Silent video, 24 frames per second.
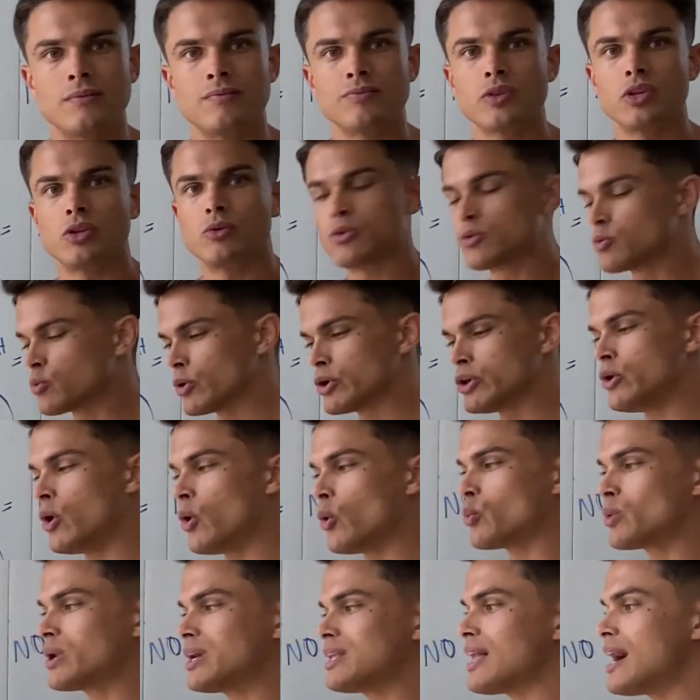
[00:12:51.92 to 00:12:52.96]
What you
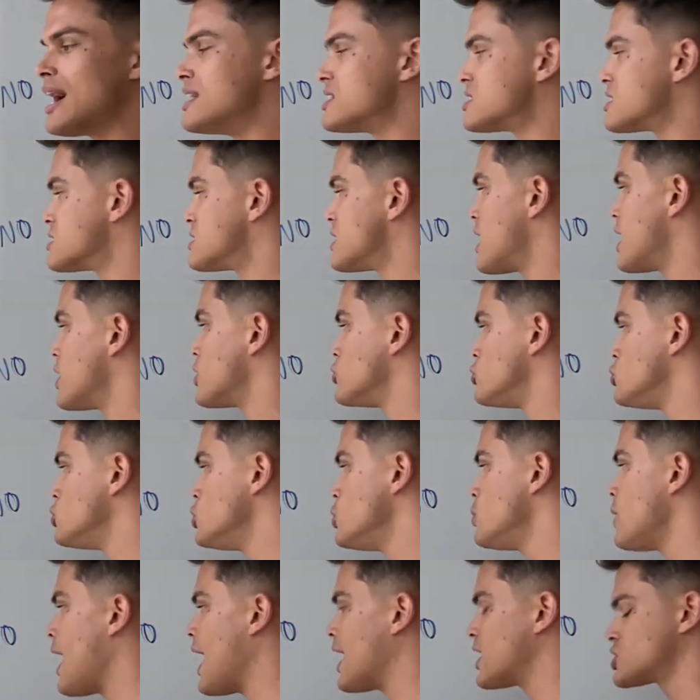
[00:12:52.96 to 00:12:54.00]
don't realize is that
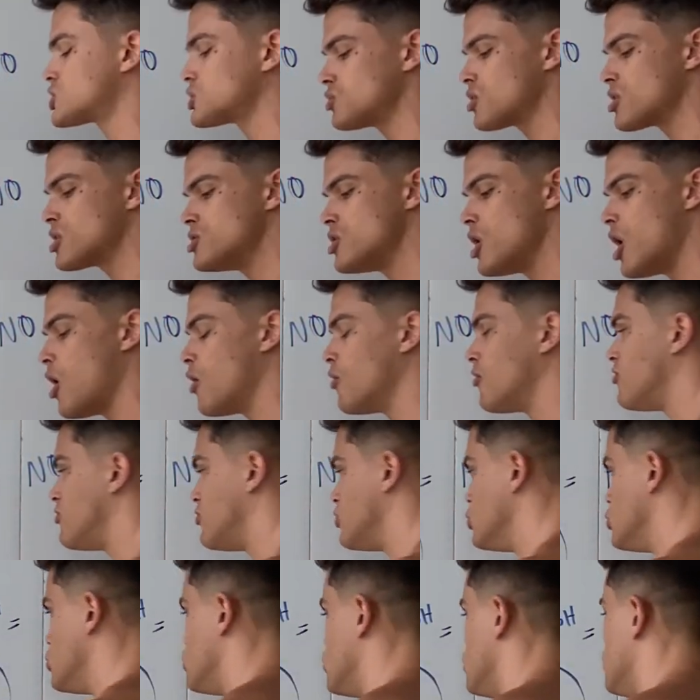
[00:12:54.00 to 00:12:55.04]
you actually know
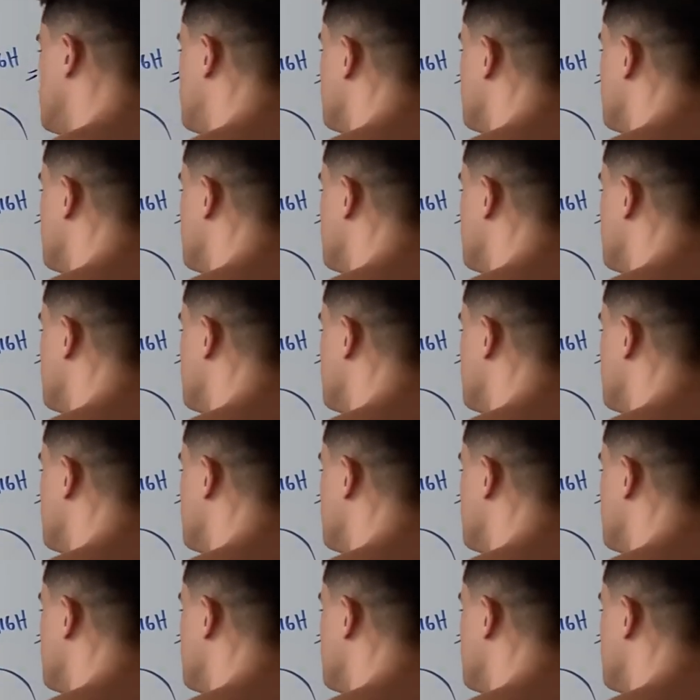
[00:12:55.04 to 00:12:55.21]
food,